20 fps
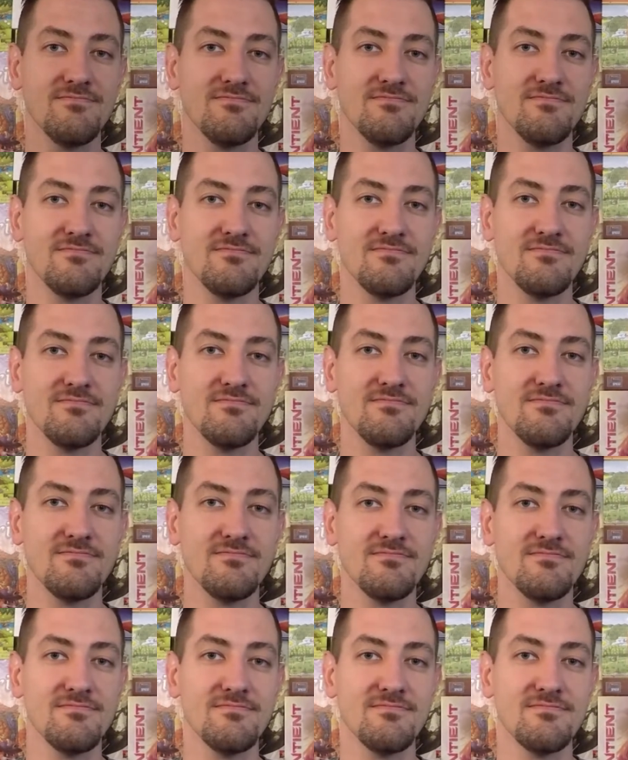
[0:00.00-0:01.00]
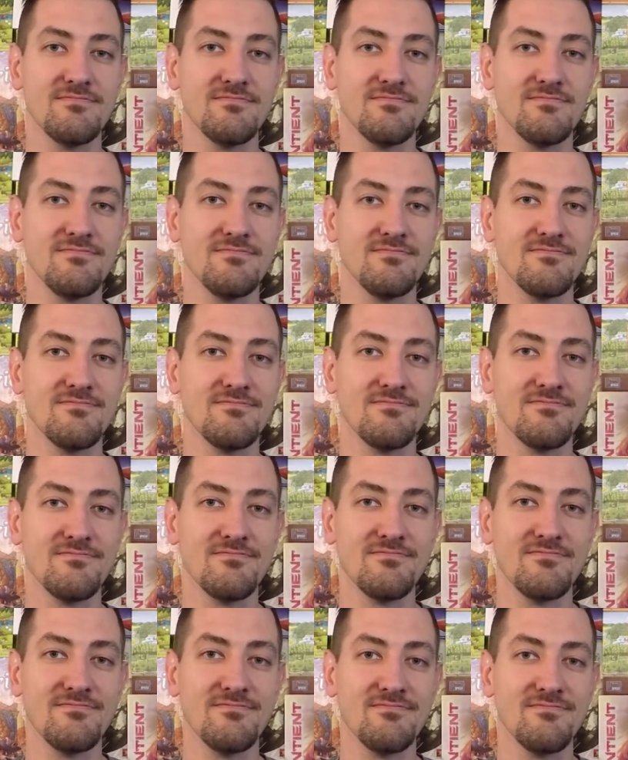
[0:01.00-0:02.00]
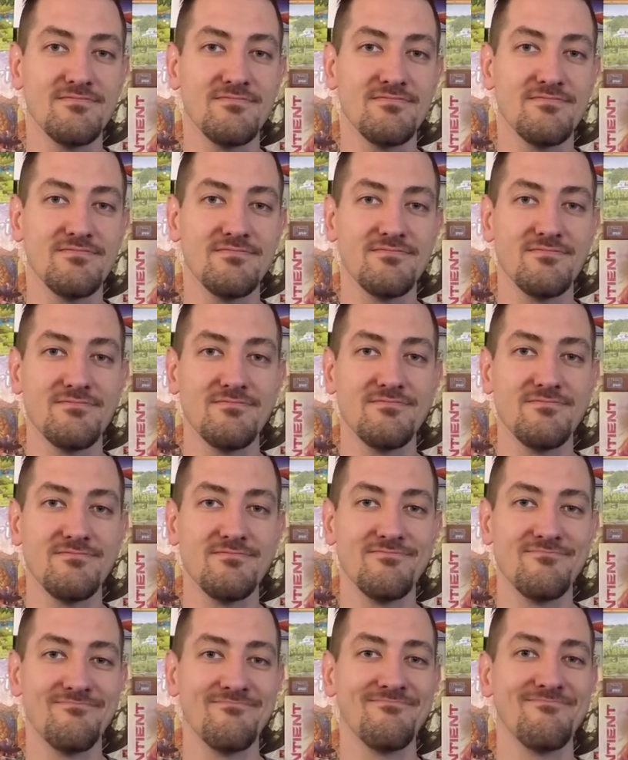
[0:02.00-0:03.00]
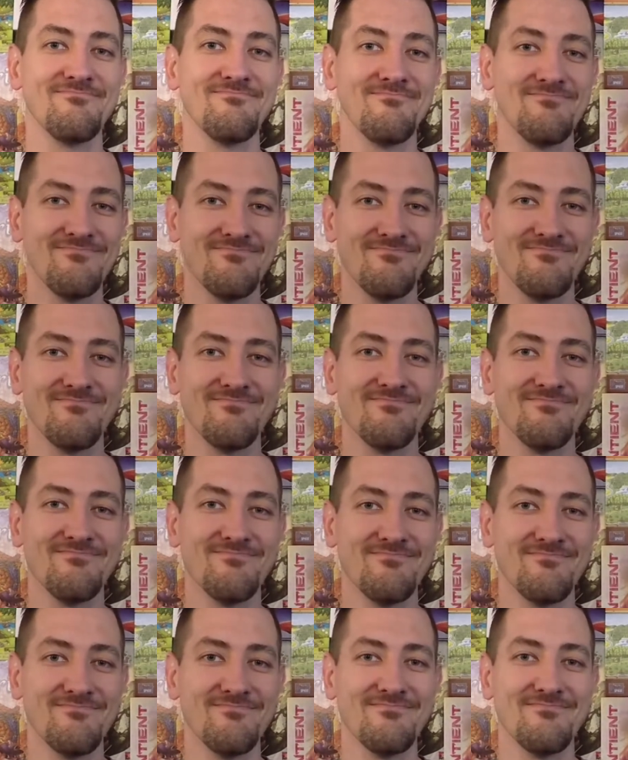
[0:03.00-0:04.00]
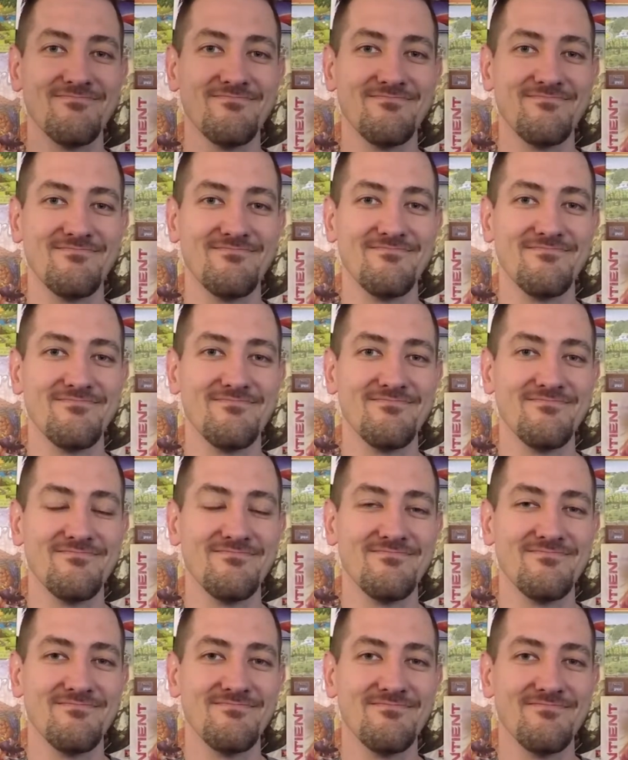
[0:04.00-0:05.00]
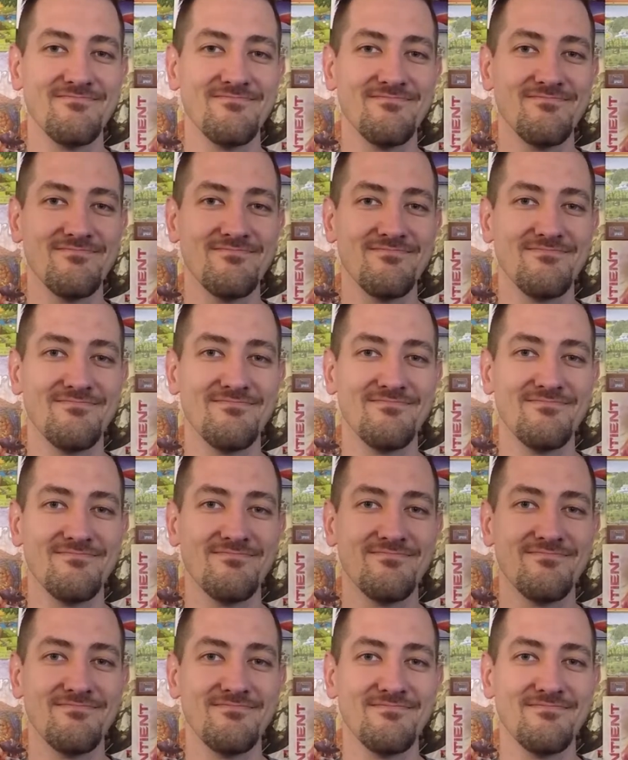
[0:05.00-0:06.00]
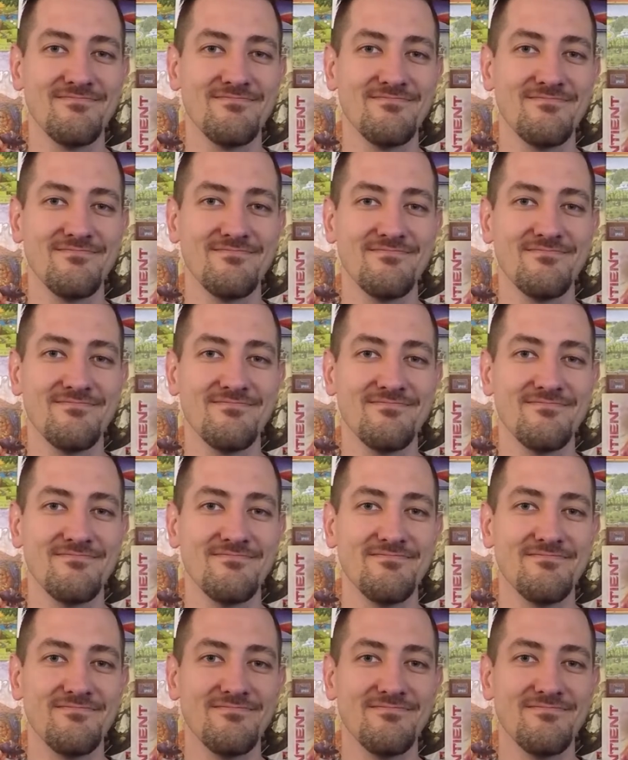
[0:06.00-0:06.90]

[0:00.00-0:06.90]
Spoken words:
No words are spoken by the person on screen.